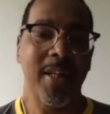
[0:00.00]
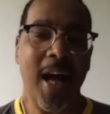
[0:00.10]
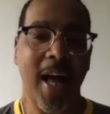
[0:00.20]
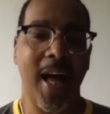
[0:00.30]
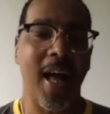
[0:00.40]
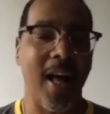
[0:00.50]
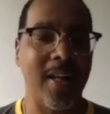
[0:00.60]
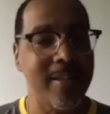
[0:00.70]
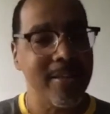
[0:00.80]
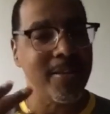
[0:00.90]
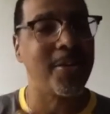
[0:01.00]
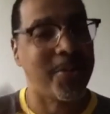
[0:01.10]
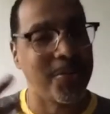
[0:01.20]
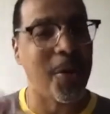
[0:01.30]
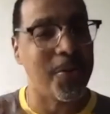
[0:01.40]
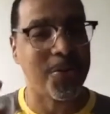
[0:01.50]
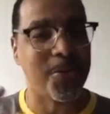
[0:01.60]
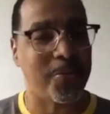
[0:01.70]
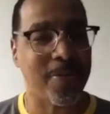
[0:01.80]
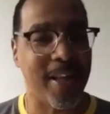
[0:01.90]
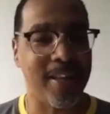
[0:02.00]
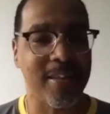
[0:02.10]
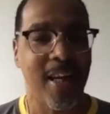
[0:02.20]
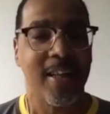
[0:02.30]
I need to grow to a place